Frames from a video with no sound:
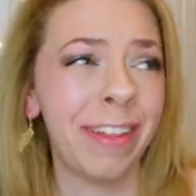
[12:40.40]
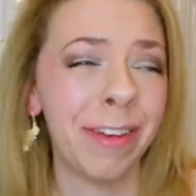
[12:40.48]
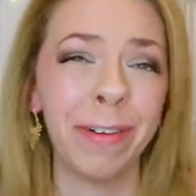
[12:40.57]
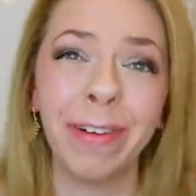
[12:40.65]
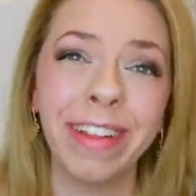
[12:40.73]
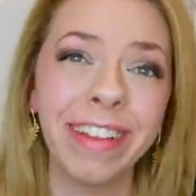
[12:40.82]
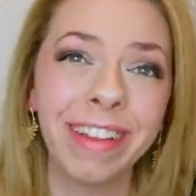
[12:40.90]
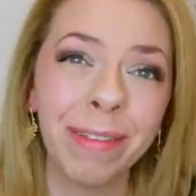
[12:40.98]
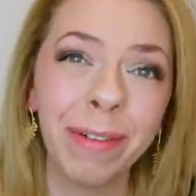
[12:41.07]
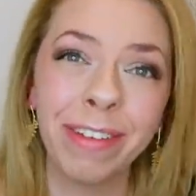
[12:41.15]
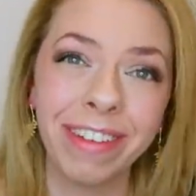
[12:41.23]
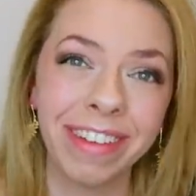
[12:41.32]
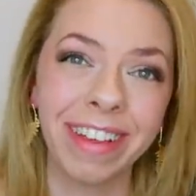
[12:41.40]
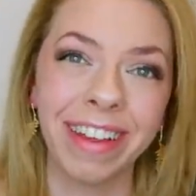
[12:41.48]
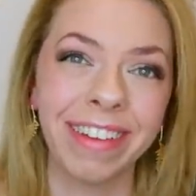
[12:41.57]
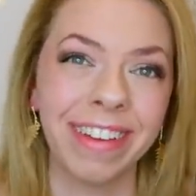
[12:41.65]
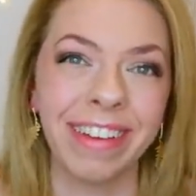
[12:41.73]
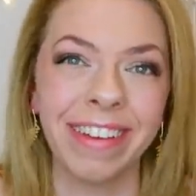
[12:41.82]
Do you know what? This is the most
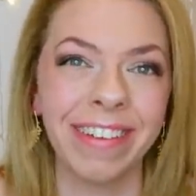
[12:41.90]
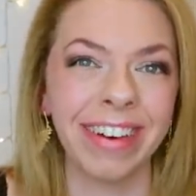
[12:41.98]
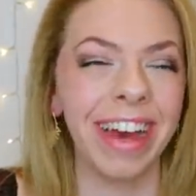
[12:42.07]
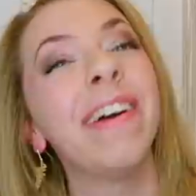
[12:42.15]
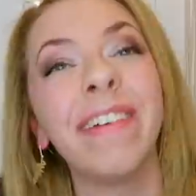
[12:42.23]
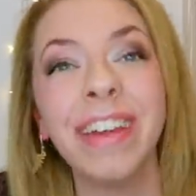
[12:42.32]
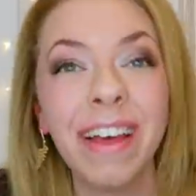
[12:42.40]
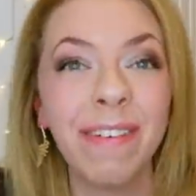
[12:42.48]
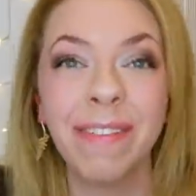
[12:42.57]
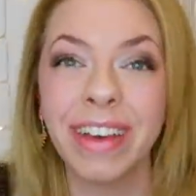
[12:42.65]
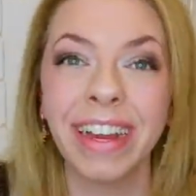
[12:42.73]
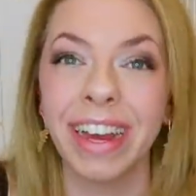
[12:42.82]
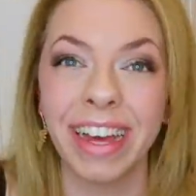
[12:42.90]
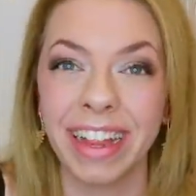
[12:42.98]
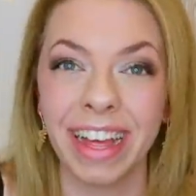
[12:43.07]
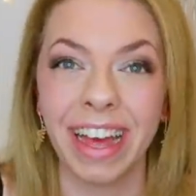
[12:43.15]
disgusting talk. It will never be like